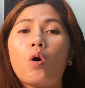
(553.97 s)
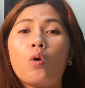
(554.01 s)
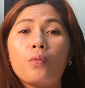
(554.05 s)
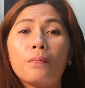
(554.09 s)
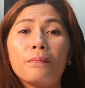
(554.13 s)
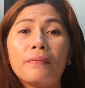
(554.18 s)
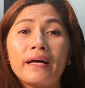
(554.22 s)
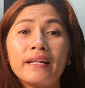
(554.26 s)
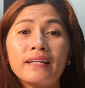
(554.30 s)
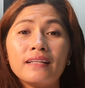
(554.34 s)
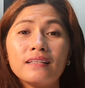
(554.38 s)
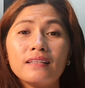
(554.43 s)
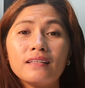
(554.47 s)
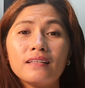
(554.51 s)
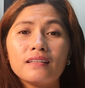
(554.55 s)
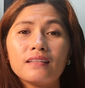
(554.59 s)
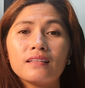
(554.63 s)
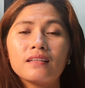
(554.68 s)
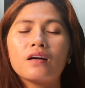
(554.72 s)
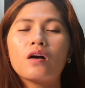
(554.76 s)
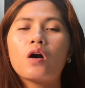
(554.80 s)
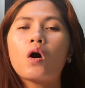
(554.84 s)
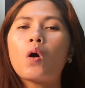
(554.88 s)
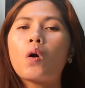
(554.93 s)
Open,
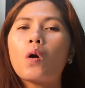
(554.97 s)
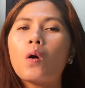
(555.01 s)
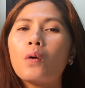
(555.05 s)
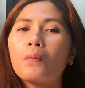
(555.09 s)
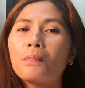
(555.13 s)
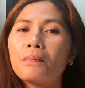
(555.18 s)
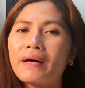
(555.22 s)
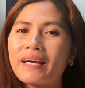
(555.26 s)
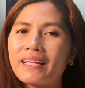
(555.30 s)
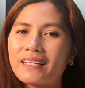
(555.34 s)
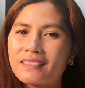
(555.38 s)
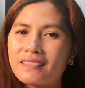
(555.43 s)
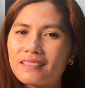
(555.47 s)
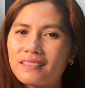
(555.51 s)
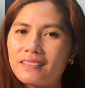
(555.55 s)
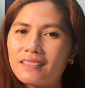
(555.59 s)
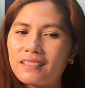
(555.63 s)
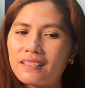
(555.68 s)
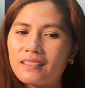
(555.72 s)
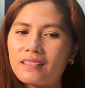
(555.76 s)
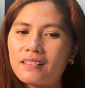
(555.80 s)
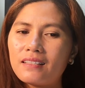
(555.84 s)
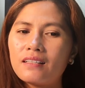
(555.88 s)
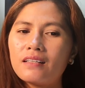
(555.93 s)

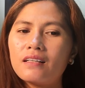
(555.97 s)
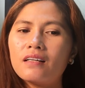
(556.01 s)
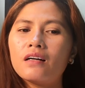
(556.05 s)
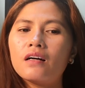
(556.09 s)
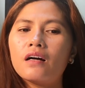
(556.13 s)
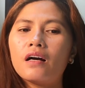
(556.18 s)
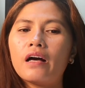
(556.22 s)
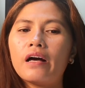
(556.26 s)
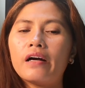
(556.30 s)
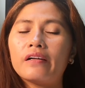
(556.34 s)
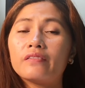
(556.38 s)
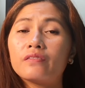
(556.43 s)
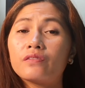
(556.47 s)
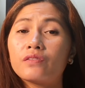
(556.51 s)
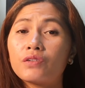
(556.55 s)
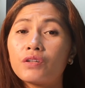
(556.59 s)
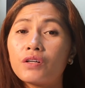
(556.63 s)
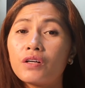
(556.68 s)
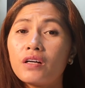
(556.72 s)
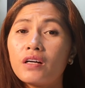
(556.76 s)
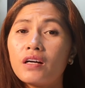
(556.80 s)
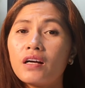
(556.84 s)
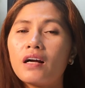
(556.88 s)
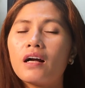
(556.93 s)
opened.
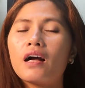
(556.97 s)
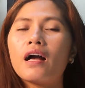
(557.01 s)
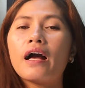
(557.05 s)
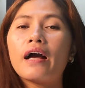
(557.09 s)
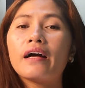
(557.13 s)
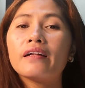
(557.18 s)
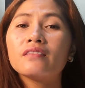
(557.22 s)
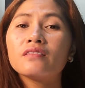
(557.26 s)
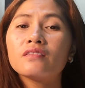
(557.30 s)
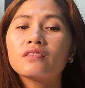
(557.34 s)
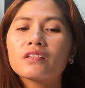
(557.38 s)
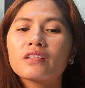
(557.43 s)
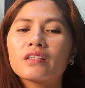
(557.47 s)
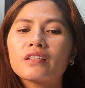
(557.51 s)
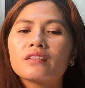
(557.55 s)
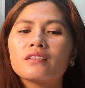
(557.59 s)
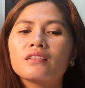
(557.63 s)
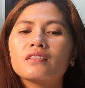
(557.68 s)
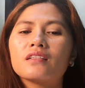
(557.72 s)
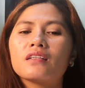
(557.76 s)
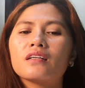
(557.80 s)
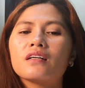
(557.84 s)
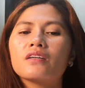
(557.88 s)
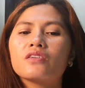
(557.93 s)
Enter,
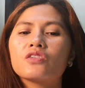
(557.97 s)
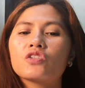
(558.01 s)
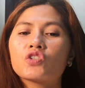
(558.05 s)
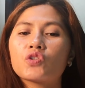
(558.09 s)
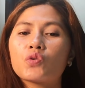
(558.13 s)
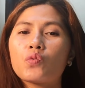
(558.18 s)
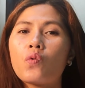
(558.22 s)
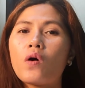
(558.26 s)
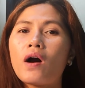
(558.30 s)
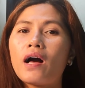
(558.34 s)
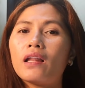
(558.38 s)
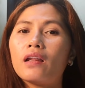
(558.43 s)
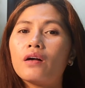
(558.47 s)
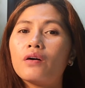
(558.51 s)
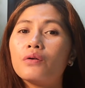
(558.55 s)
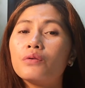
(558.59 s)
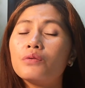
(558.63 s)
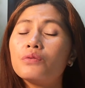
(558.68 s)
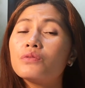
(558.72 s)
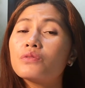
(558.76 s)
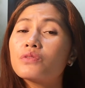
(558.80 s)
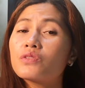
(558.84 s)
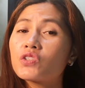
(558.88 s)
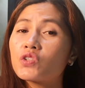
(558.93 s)
entered.
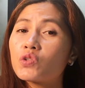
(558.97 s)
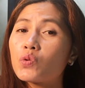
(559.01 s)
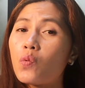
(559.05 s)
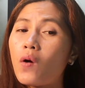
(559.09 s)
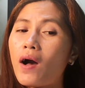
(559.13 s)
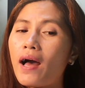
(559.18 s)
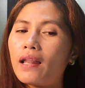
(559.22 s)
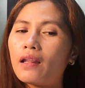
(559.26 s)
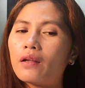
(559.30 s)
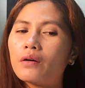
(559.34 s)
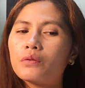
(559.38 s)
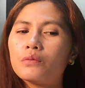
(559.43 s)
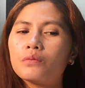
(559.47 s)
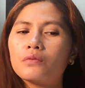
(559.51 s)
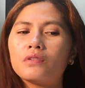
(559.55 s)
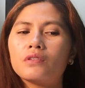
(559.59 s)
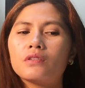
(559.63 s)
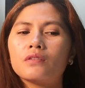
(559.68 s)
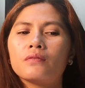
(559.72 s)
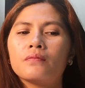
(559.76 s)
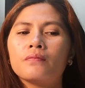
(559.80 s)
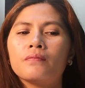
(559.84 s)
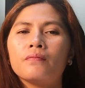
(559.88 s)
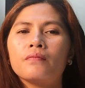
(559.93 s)
Swallow,
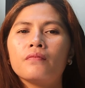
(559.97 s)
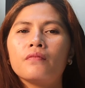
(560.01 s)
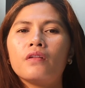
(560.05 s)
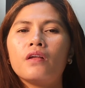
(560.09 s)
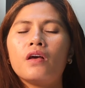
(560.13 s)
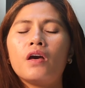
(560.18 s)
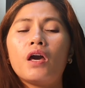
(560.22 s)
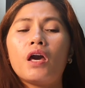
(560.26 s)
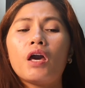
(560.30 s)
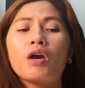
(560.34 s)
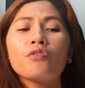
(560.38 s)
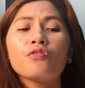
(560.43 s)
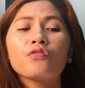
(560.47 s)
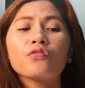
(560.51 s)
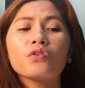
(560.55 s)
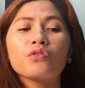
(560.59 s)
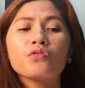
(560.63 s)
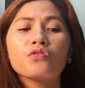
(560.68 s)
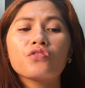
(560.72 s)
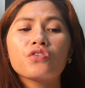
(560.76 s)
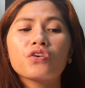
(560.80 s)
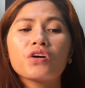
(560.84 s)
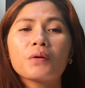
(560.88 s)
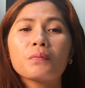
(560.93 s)
swallowed. If
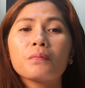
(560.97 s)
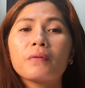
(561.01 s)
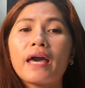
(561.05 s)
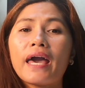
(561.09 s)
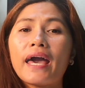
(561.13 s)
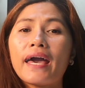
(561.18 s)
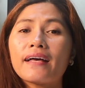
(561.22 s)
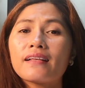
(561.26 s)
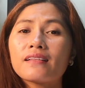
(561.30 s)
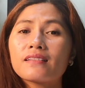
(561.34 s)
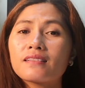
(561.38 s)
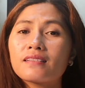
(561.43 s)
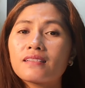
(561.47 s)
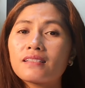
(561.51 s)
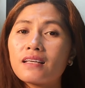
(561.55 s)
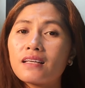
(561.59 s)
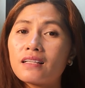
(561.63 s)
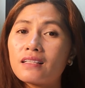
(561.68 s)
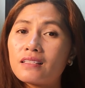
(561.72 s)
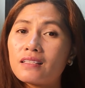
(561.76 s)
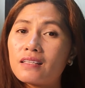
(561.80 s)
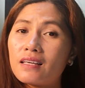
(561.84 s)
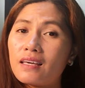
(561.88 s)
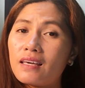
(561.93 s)
the verb ends
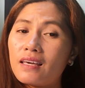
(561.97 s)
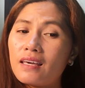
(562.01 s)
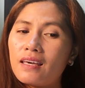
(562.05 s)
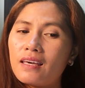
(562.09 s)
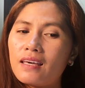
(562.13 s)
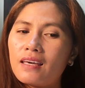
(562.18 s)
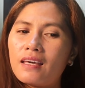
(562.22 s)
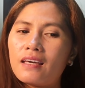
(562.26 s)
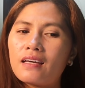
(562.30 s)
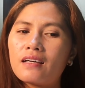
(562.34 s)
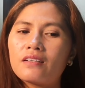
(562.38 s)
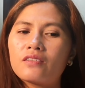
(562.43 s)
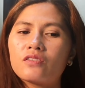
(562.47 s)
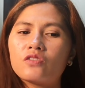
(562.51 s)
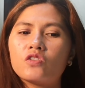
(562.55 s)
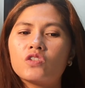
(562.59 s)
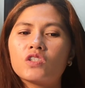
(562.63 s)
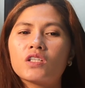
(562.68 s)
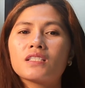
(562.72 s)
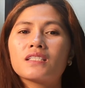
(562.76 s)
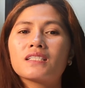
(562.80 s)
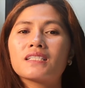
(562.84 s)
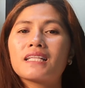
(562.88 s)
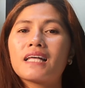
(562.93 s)
in e,
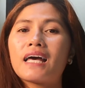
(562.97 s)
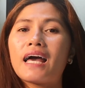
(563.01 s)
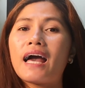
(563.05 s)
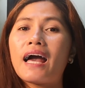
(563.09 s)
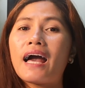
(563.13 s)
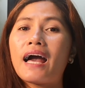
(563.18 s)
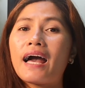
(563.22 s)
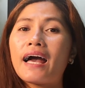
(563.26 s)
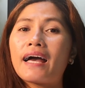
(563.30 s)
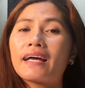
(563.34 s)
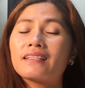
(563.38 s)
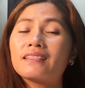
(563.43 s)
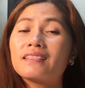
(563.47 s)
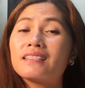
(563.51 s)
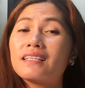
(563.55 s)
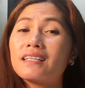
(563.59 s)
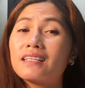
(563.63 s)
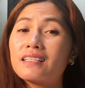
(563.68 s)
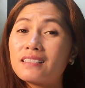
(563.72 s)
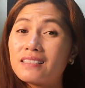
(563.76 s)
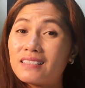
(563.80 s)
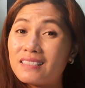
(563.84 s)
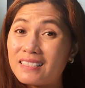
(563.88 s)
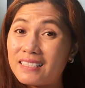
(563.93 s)
just add
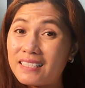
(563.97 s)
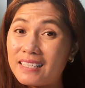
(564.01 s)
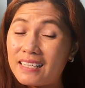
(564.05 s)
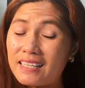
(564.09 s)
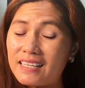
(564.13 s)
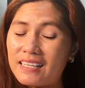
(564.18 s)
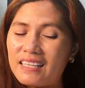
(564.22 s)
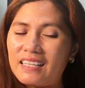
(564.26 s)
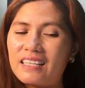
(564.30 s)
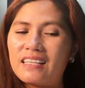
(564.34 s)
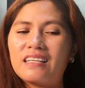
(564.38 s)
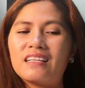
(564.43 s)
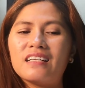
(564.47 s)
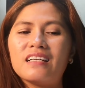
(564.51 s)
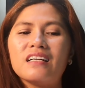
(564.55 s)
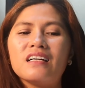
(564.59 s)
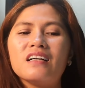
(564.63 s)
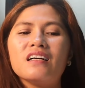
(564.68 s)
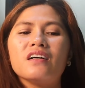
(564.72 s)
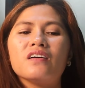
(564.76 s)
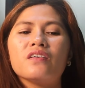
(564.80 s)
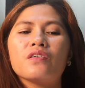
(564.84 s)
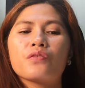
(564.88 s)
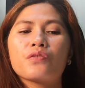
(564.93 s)
d.
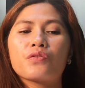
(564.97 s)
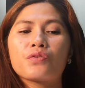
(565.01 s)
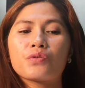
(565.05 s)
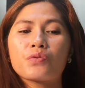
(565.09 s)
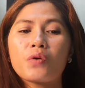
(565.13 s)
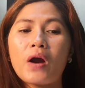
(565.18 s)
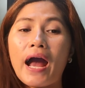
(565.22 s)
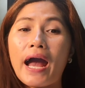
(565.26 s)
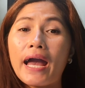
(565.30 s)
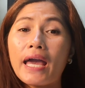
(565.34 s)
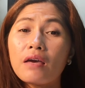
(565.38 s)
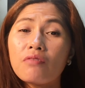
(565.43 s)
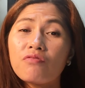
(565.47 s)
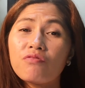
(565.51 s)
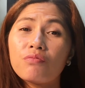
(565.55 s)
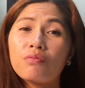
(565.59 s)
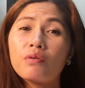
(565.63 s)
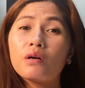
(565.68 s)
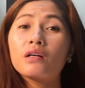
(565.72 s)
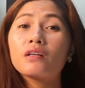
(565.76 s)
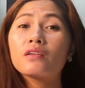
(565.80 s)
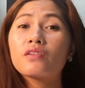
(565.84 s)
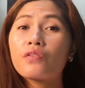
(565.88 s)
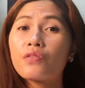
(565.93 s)
Thrive,
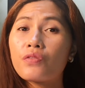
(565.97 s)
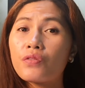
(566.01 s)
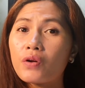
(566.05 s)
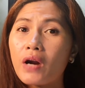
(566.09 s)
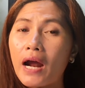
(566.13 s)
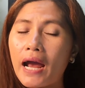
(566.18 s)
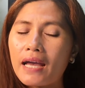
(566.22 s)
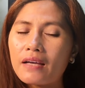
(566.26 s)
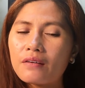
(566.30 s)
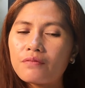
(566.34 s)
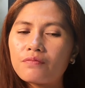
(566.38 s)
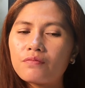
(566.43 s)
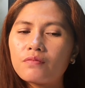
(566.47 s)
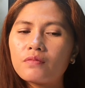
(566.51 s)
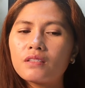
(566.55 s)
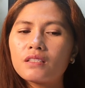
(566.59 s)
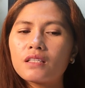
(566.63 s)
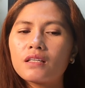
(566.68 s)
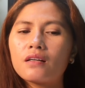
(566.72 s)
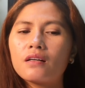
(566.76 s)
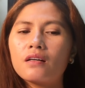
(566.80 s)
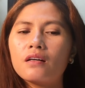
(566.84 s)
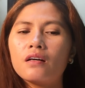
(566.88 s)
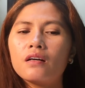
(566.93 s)

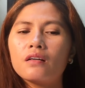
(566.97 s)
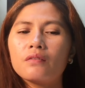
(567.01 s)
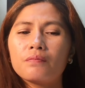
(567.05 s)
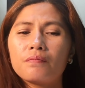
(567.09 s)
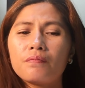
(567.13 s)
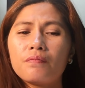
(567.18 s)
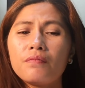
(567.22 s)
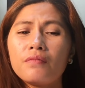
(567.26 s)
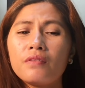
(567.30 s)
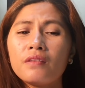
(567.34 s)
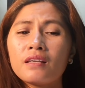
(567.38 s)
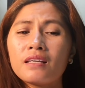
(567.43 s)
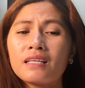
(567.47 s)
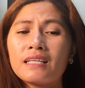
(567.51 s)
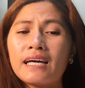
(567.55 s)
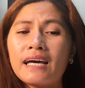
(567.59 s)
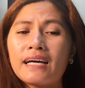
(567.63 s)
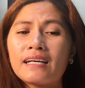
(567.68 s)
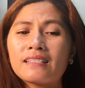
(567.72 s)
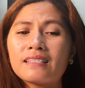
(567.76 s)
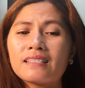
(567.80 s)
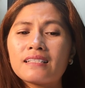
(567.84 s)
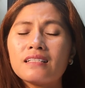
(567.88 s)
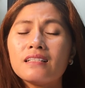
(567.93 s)
thrived.
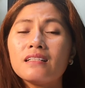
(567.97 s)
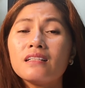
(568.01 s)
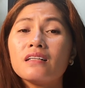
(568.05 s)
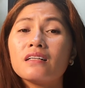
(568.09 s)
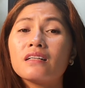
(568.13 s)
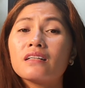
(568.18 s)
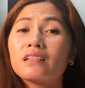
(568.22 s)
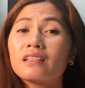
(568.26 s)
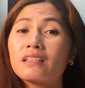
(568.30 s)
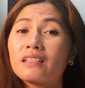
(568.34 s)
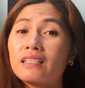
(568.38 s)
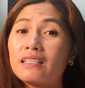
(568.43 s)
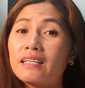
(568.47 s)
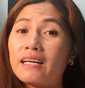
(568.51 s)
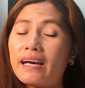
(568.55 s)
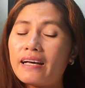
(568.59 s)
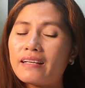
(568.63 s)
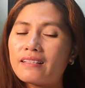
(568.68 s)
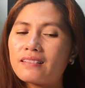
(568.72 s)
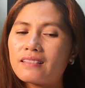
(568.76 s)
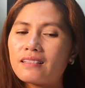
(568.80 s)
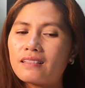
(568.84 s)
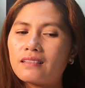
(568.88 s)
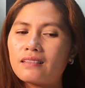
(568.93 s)
Gazzle,
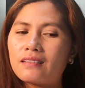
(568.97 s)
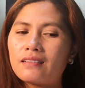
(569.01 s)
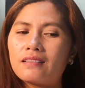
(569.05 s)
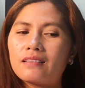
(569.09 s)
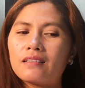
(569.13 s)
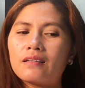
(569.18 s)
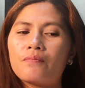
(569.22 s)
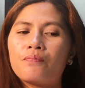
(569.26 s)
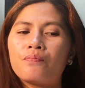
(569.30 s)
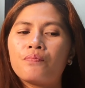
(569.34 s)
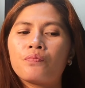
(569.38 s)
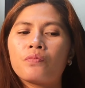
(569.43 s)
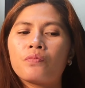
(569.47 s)
gazzled.